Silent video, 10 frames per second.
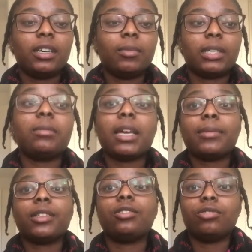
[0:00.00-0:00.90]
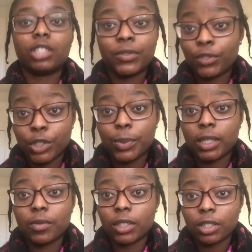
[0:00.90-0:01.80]
But sometimes I do just force
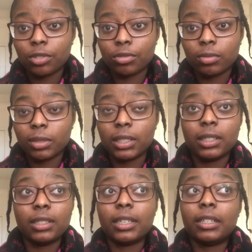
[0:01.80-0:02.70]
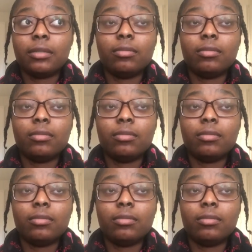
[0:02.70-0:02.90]
myself to get through it because I'm